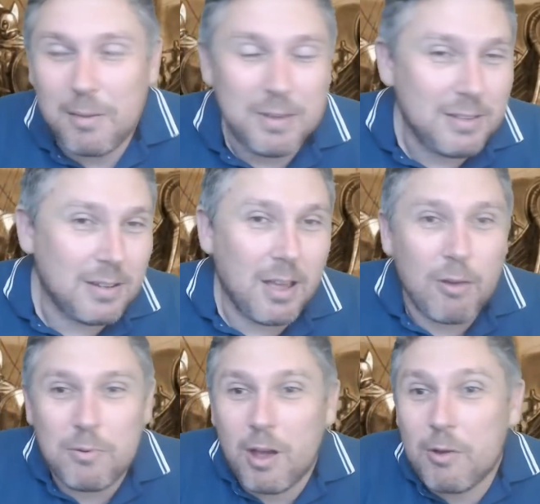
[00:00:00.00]
I mean,
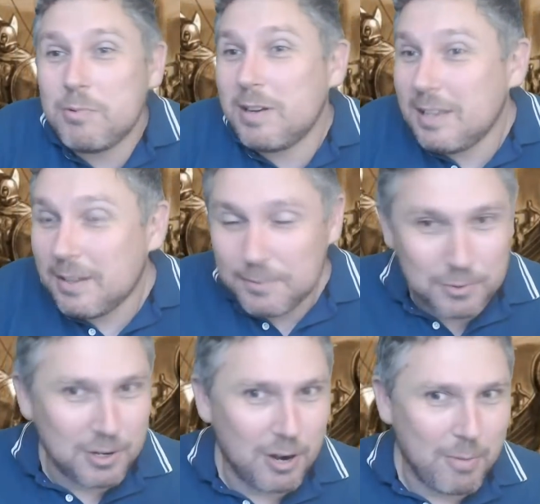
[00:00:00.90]
only if
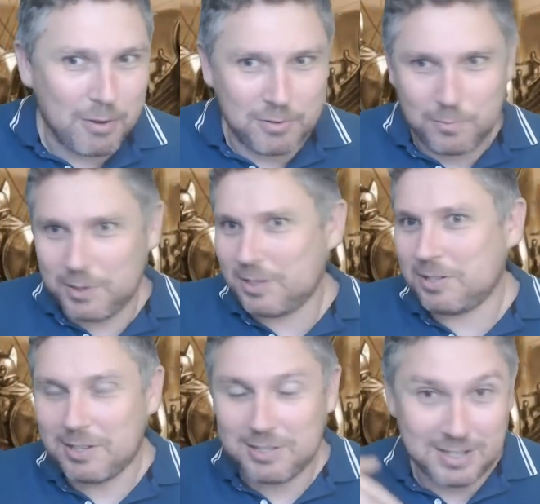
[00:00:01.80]
George R. R. Martin
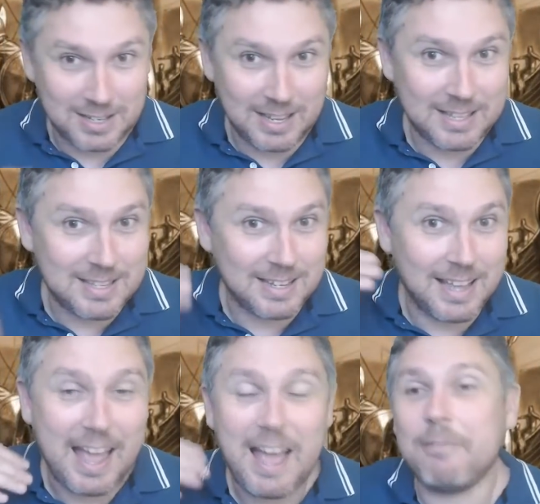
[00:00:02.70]
wishes us to to
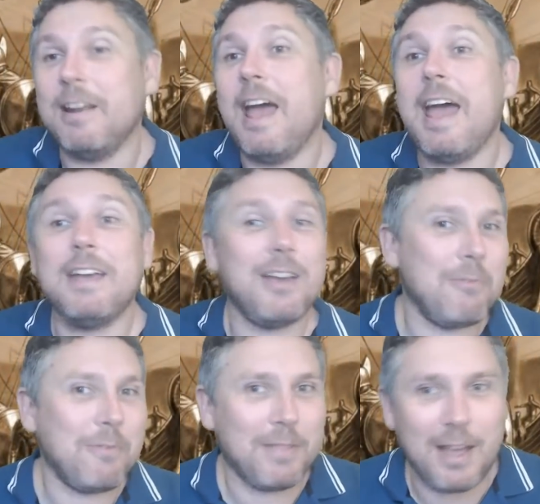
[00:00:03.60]
have an
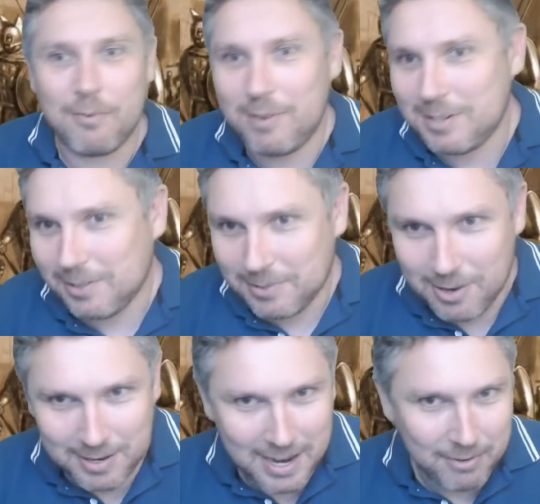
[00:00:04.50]
echo of that original
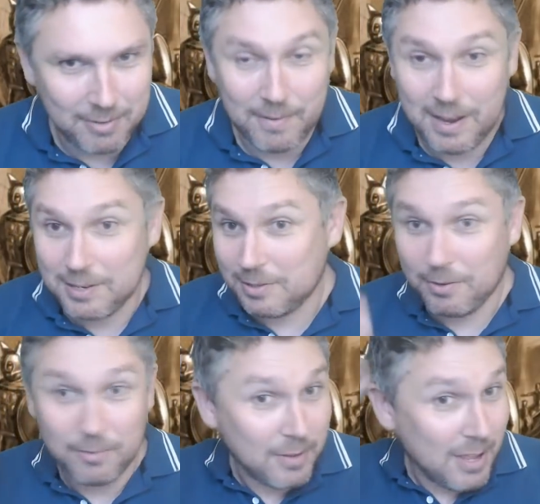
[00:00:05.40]
Targaryen invasion
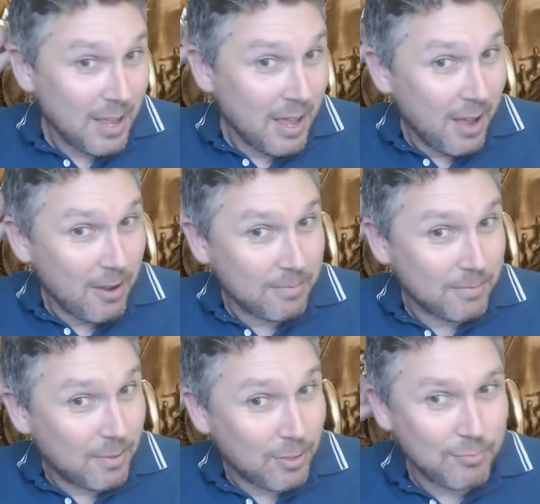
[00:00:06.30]
of of
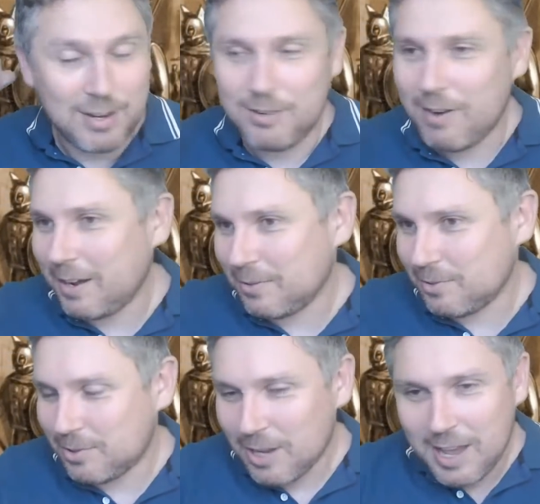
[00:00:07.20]
three
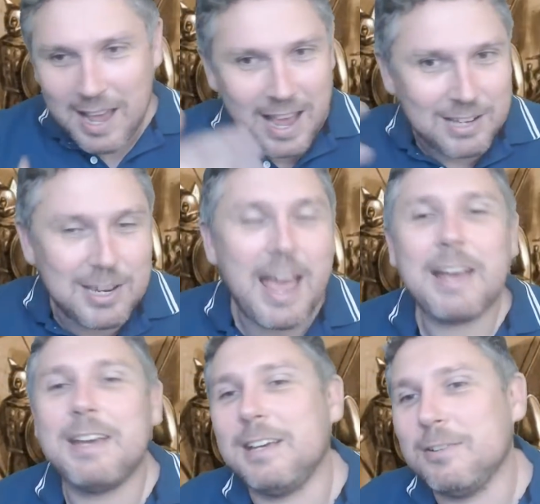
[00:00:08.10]
dragons
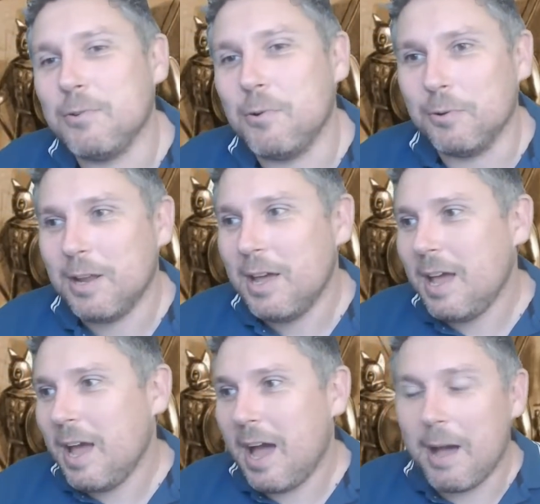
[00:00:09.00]
attacking Dorne,
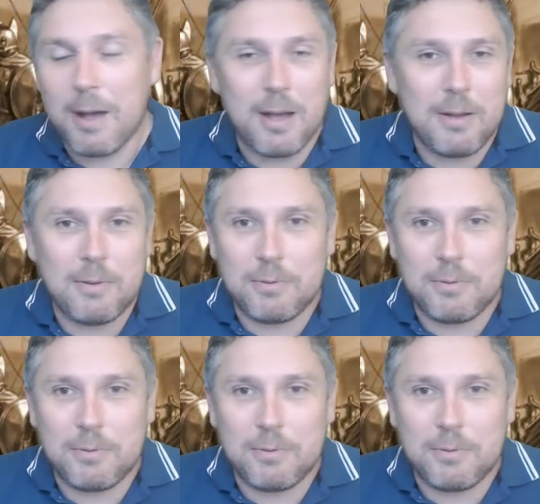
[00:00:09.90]
uh,